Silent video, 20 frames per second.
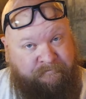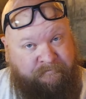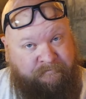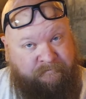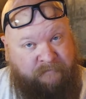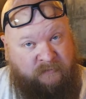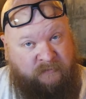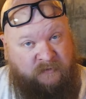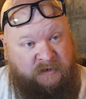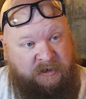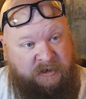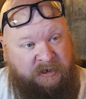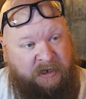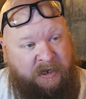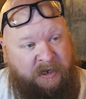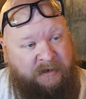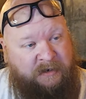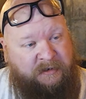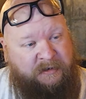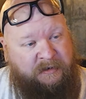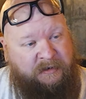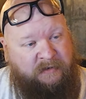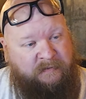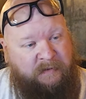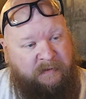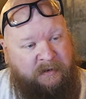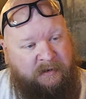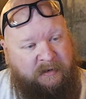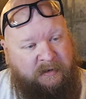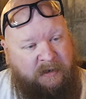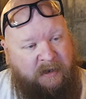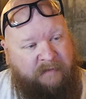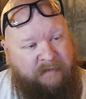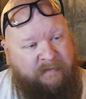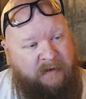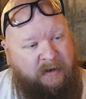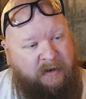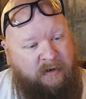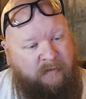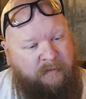fresh can of Sx Pence. I have
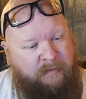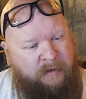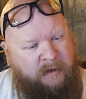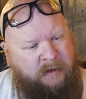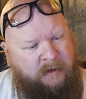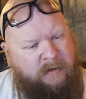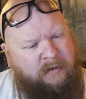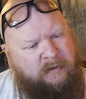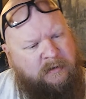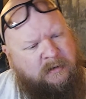not opened it.